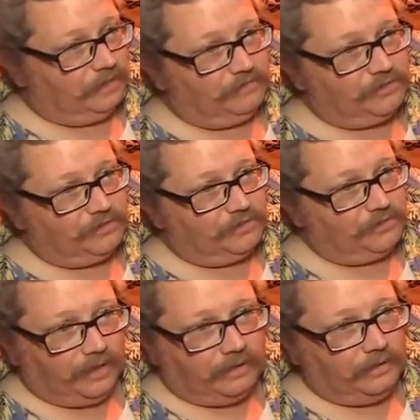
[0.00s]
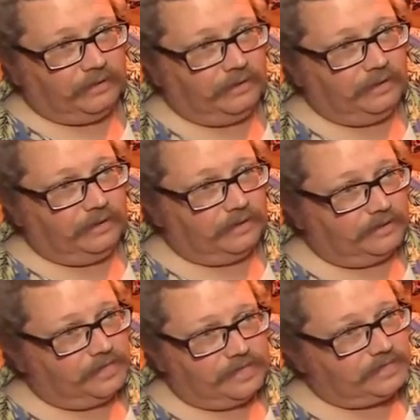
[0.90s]
go shooting, because
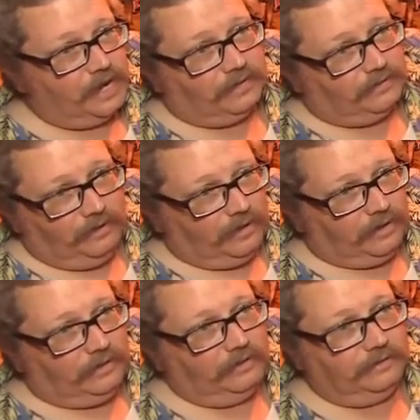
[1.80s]
that's not good.